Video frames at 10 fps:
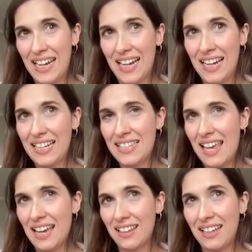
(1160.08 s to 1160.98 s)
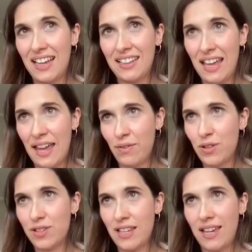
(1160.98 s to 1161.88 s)
Exactly. And I have
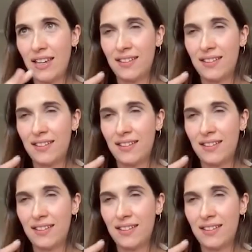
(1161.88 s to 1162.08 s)
to say,